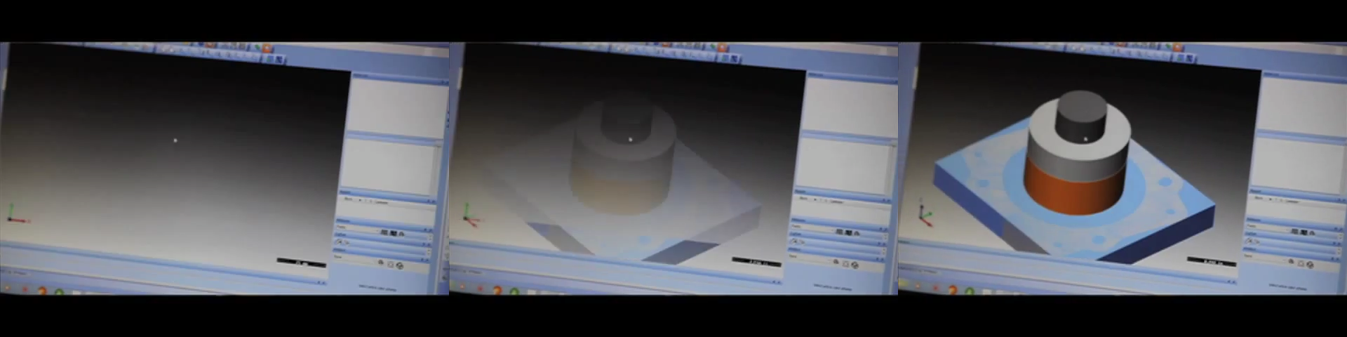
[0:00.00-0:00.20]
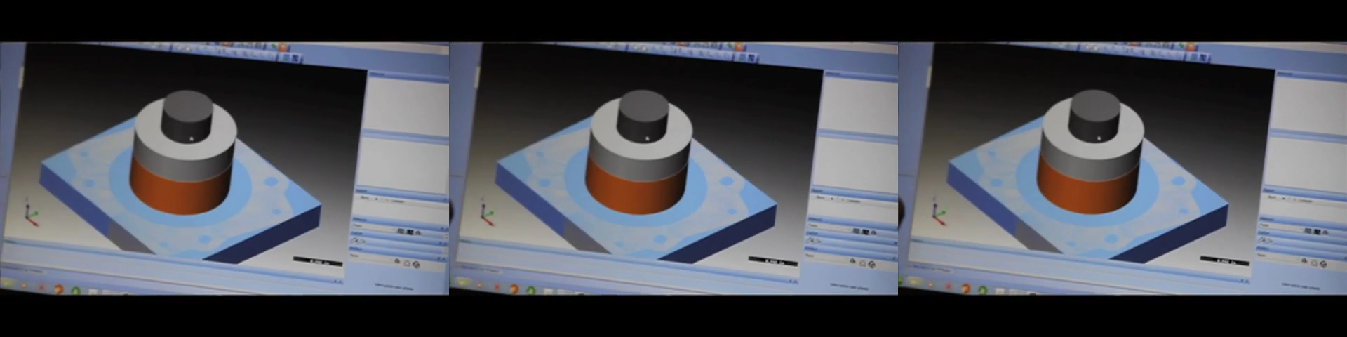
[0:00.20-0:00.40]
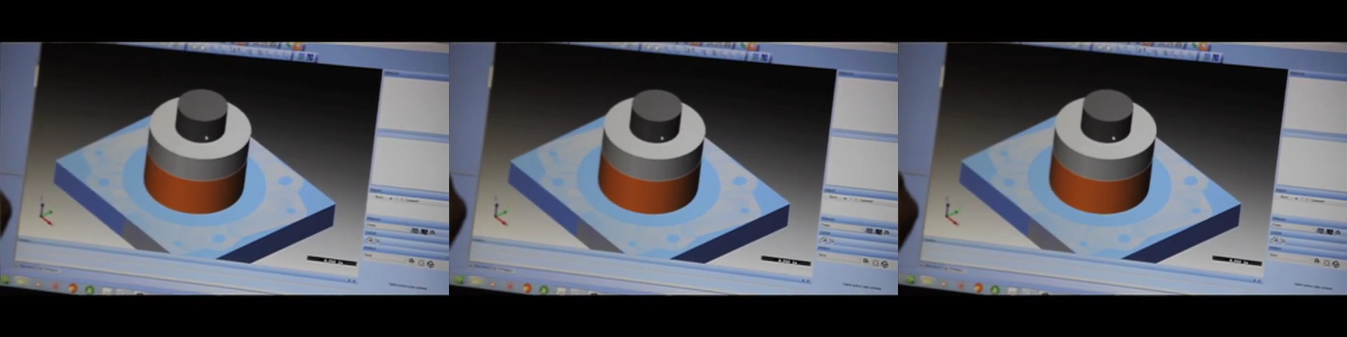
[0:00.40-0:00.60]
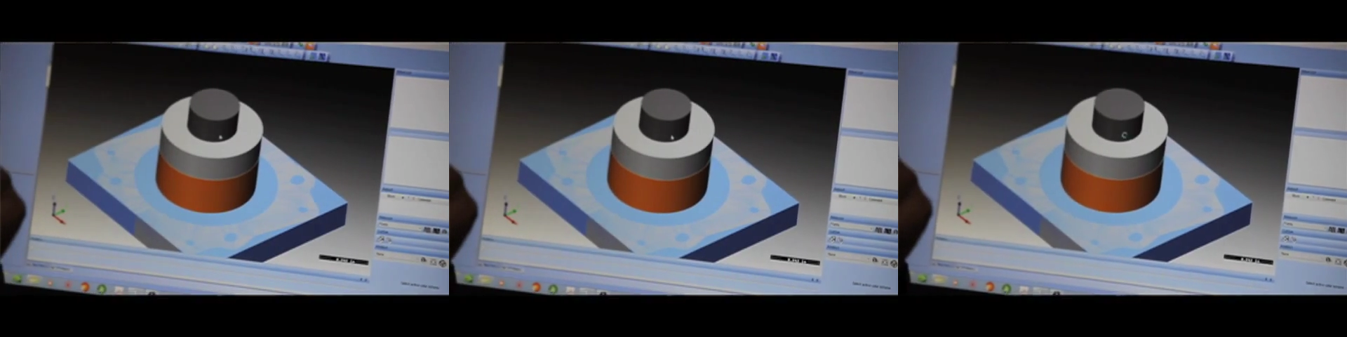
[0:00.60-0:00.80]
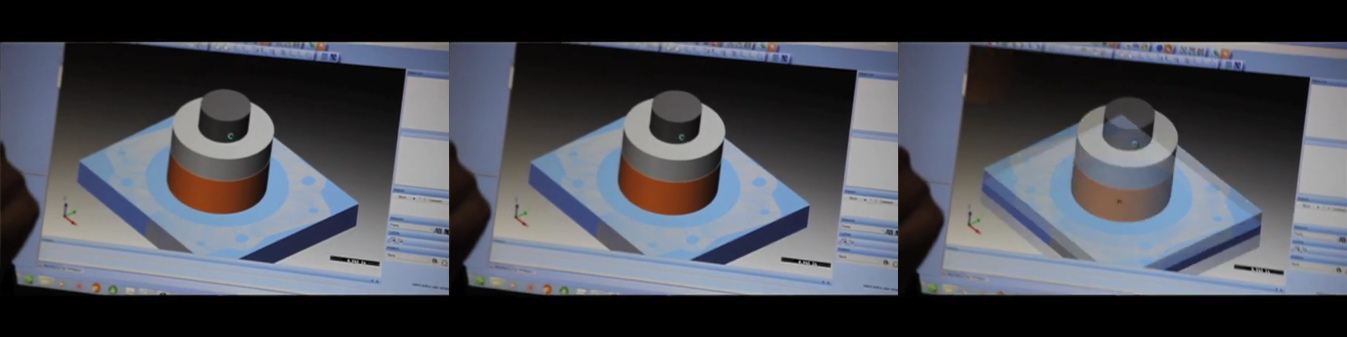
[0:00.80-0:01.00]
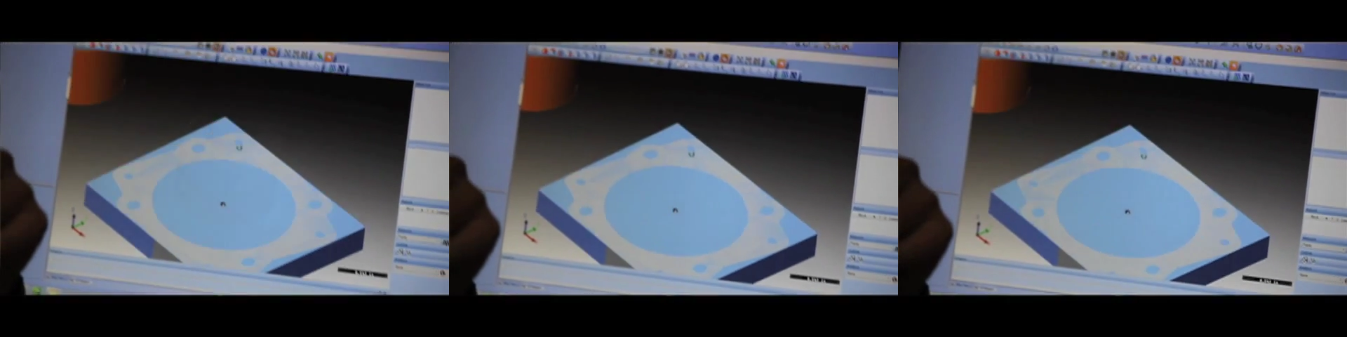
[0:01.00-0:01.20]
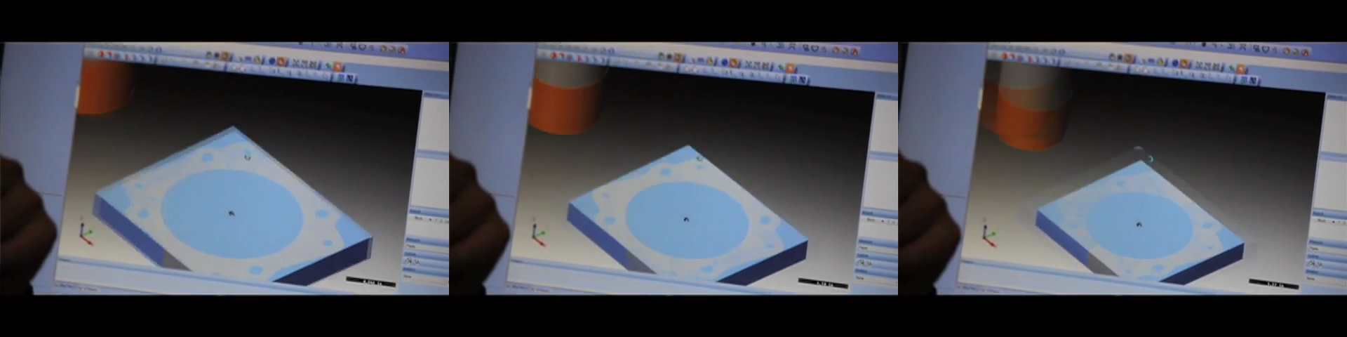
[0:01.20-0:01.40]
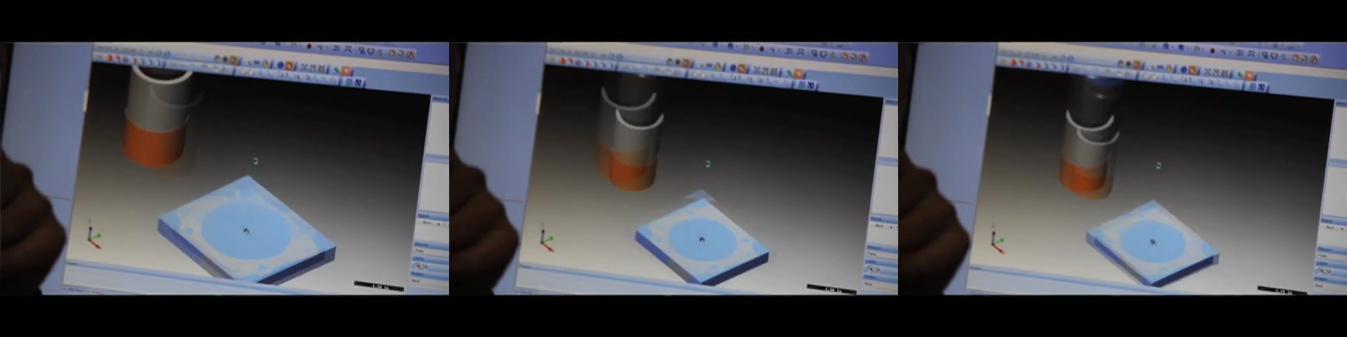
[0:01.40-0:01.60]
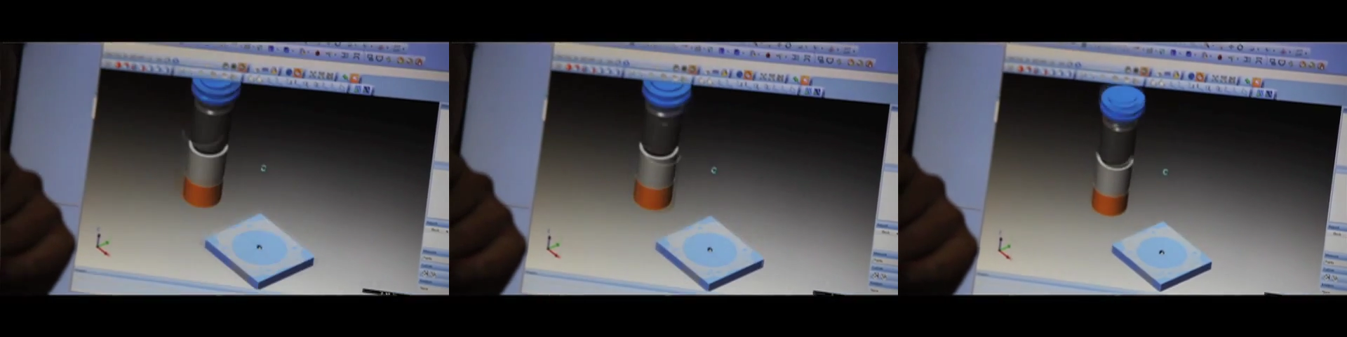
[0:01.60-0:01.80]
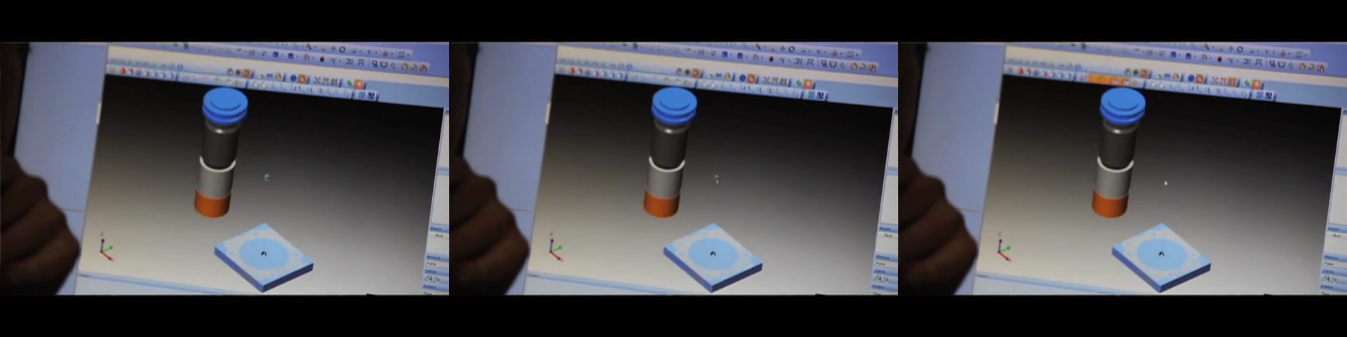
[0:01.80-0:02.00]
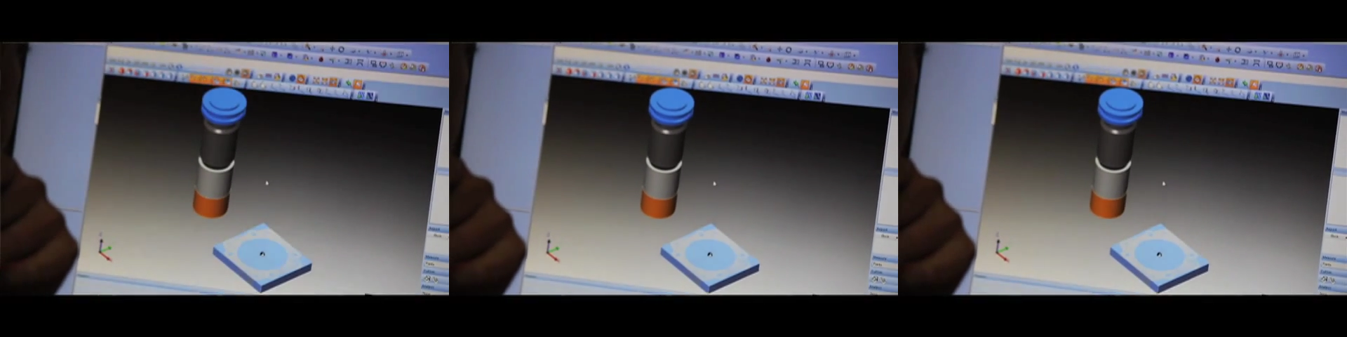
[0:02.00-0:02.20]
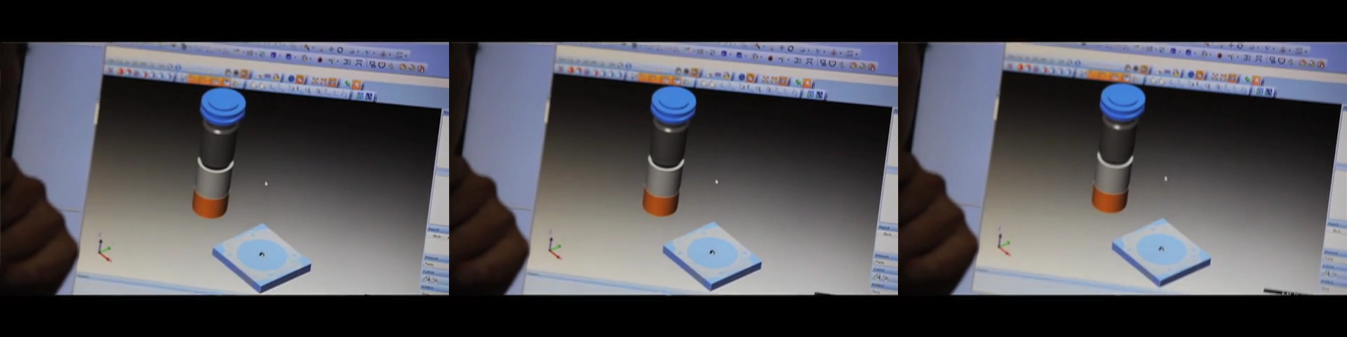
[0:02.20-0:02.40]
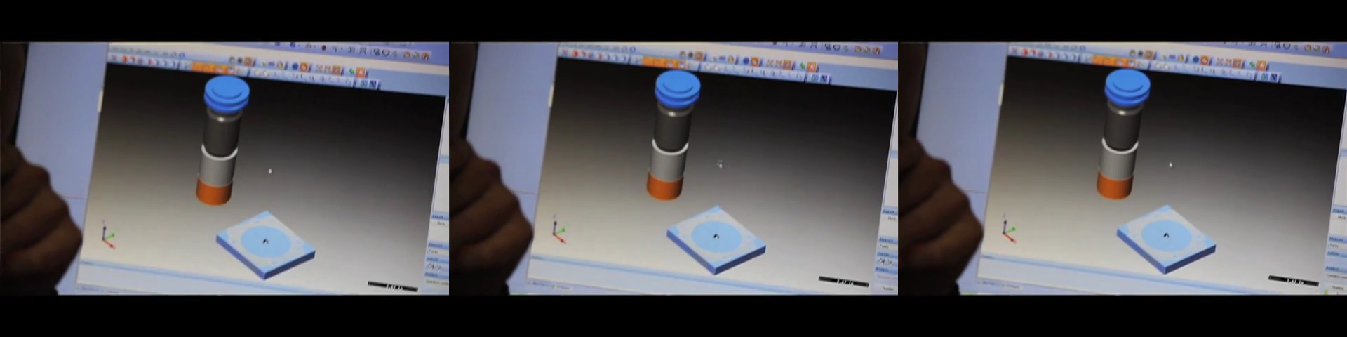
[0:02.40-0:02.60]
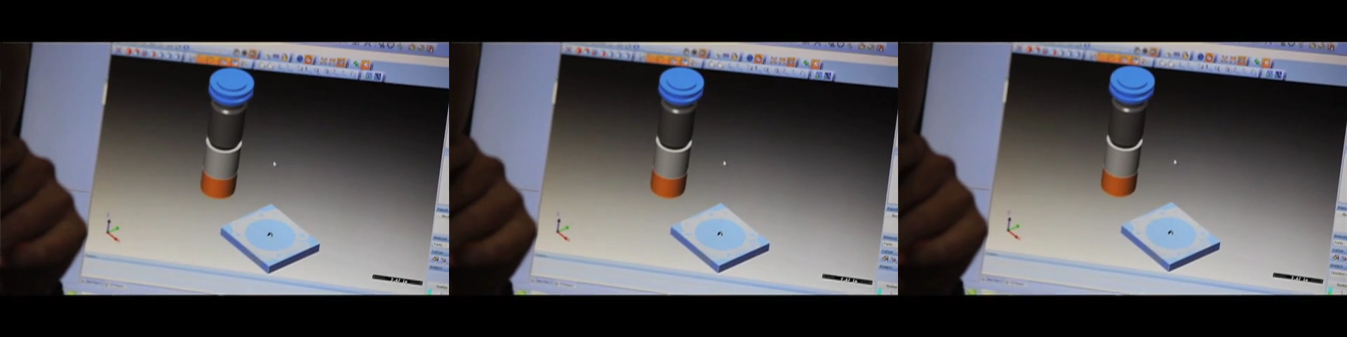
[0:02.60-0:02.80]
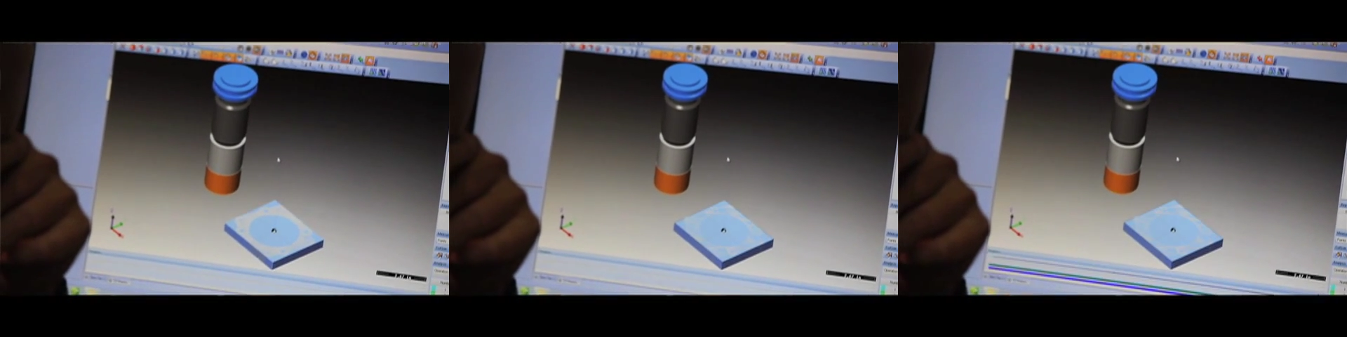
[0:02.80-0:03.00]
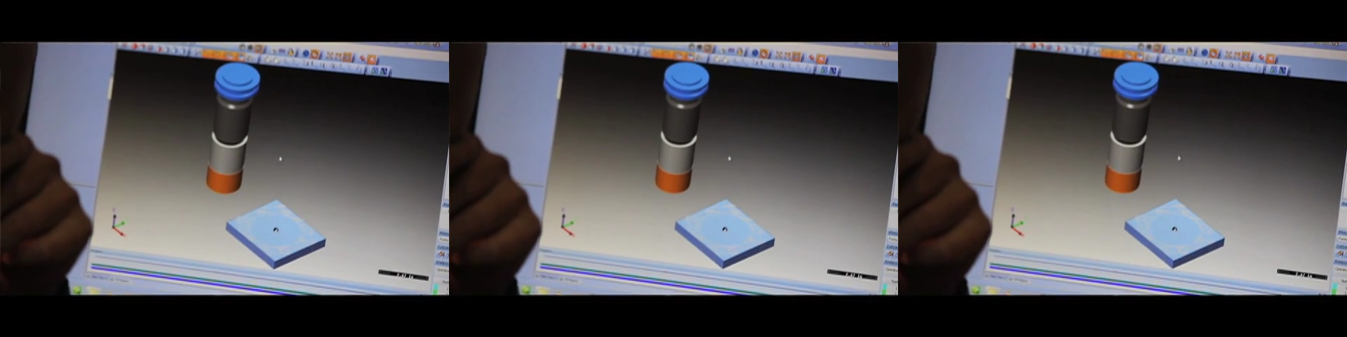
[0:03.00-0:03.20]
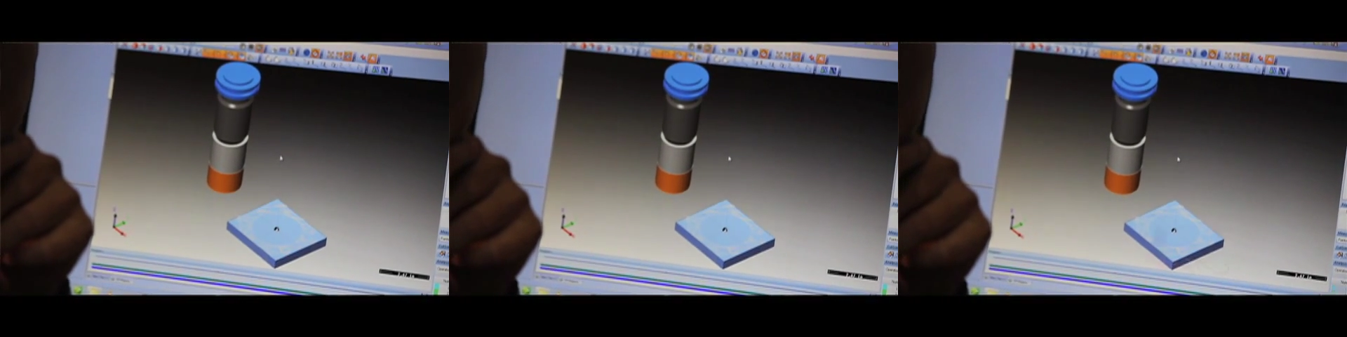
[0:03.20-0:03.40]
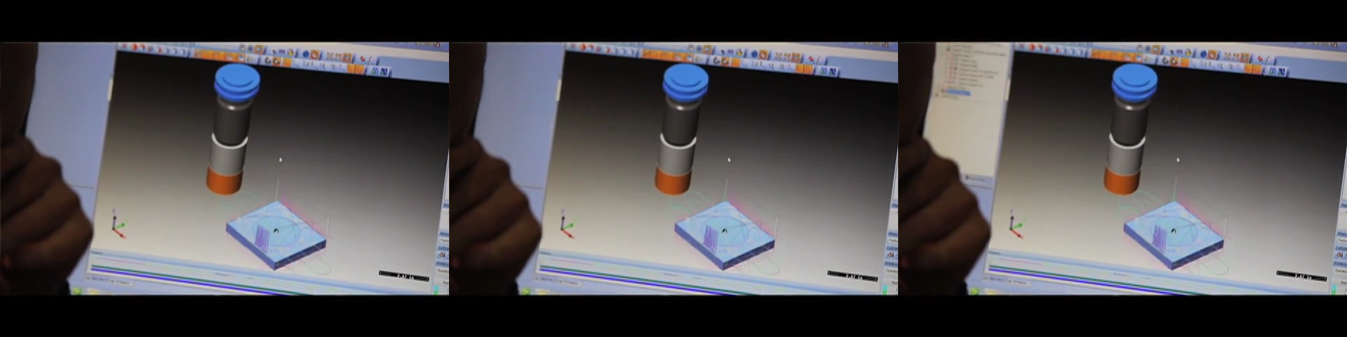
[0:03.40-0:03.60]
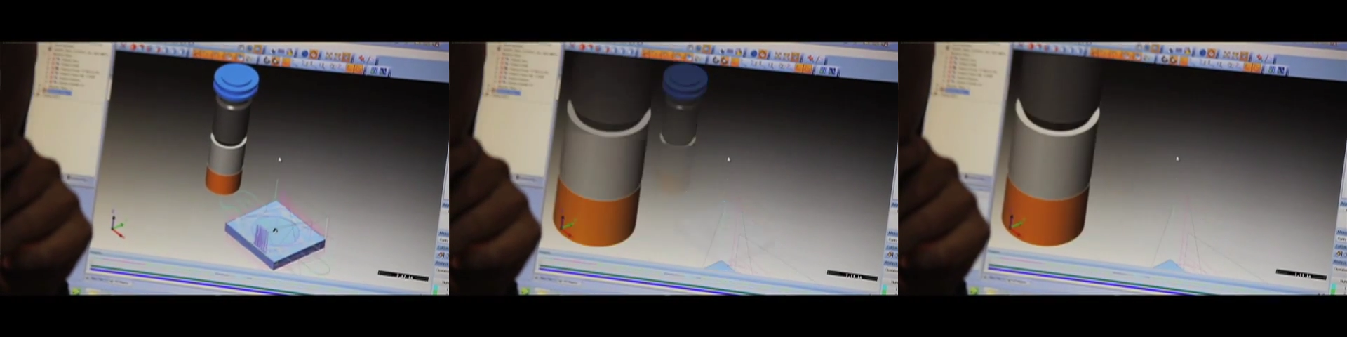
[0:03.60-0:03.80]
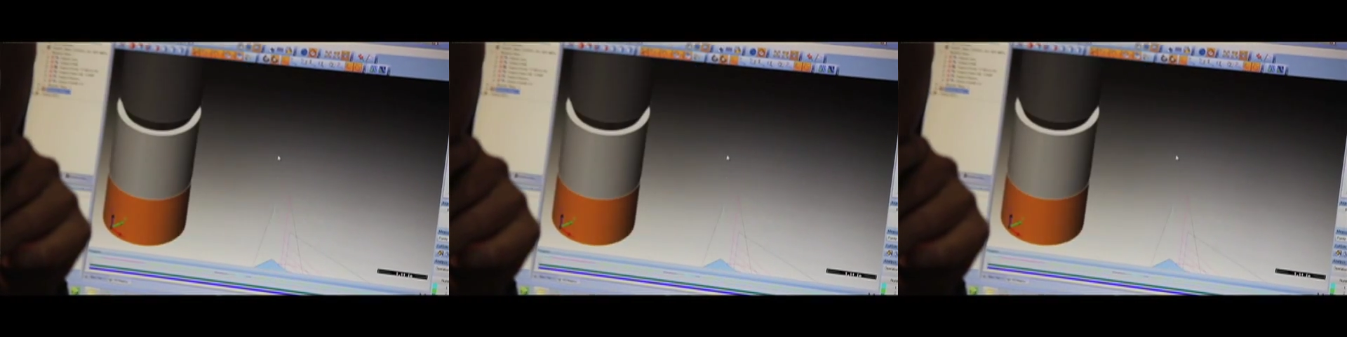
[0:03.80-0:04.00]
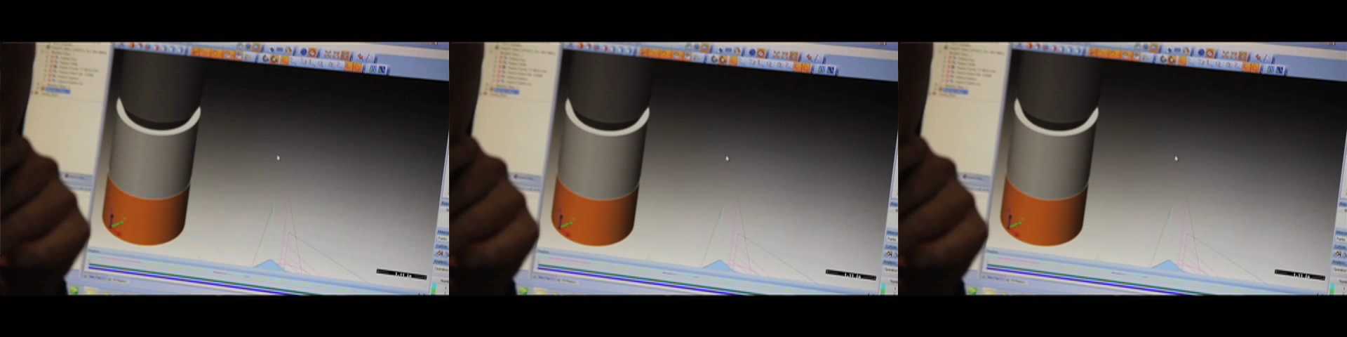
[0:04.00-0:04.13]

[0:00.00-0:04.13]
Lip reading: [unreadable: no face in view]